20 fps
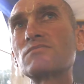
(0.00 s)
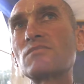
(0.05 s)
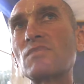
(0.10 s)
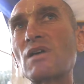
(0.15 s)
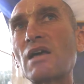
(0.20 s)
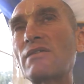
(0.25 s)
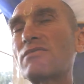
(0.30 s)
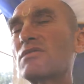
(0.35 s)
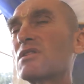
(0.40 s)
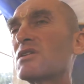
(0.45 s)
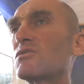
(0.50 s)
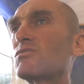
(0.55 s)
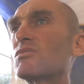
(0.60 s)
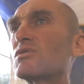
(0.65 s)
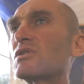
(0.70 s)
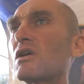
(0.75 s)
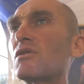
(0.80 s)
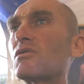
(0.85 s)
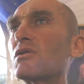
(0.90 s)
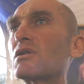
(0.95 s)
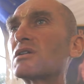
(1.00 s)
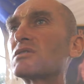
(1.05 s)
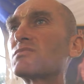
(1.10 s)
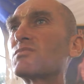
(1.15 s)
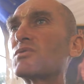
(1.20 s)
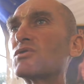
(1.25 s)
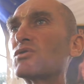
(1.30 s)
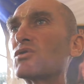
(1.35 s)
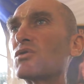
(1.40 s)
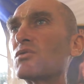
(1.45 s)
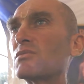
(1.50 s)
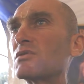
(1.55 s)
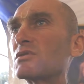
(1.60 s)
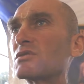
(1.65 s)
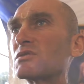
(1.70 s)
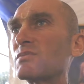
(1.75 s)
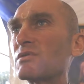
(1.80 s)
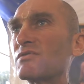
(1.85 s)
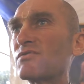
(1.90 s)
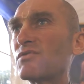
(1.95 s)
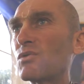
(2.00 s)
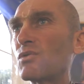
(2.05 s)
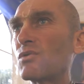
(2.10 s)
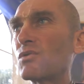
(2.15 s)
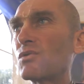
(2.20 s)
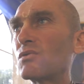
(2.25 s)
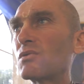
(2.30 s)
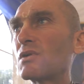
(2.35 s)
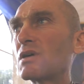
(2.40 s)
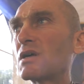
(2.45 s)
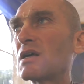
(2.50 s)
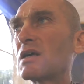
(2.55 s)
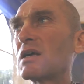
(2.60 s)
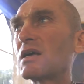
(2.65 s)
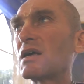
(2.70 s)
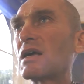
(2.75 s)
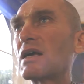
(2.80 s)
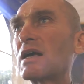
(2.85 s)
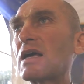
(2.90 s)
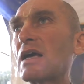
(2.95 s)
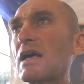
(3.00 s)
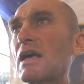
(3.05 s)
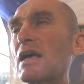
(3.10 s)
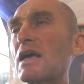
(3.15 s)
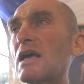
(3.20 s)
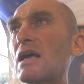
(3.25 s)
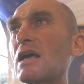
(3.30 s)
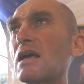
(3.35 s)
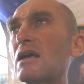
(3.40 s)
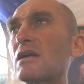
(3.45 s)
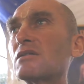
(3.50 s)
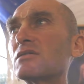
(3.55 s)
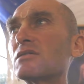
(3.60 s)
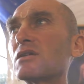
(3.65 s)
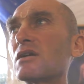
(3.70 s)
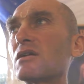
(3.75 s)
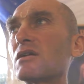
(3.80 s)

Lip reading: everything will go on as per normal as before, and